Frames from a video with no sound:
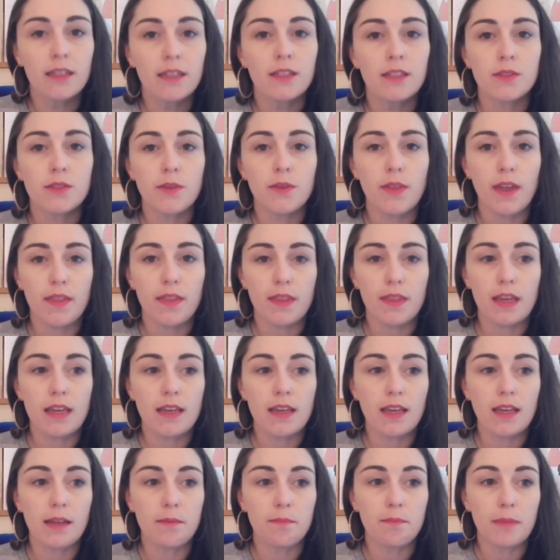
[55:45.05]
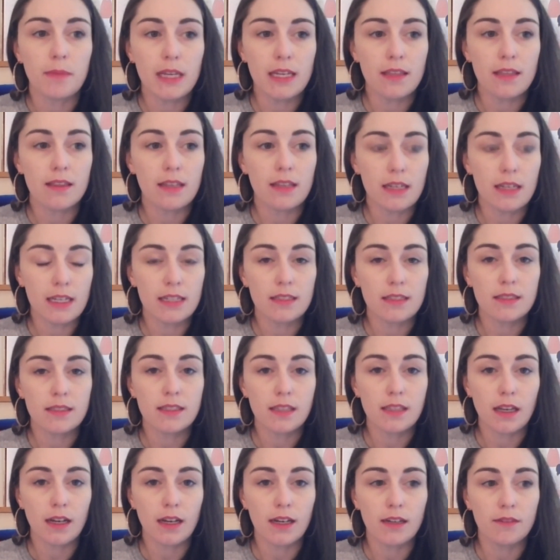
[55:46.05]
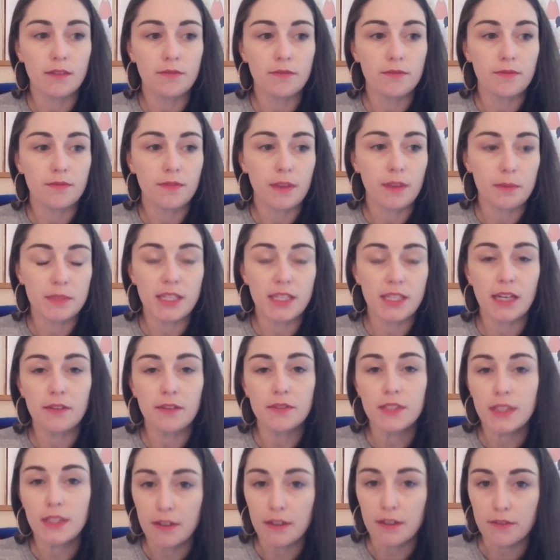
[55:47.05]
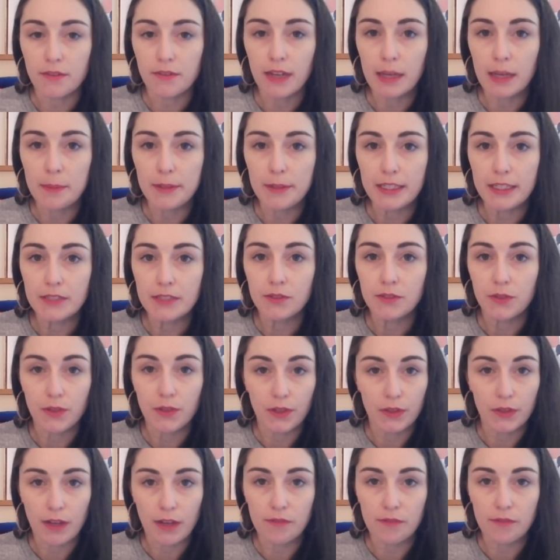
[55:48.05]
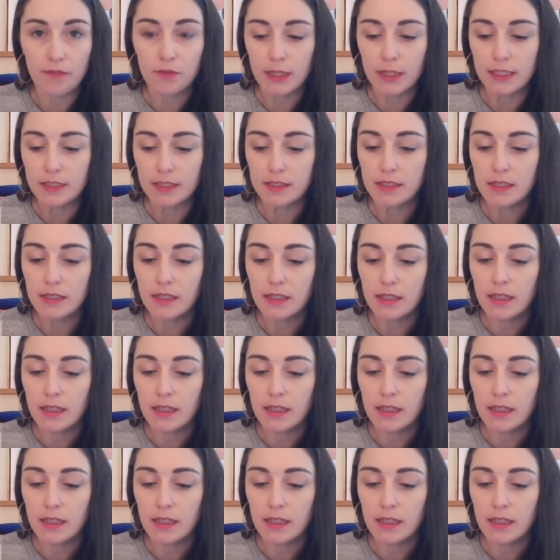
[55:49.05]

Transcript: so that they can meet the needs of themselves and their families or their loved ones,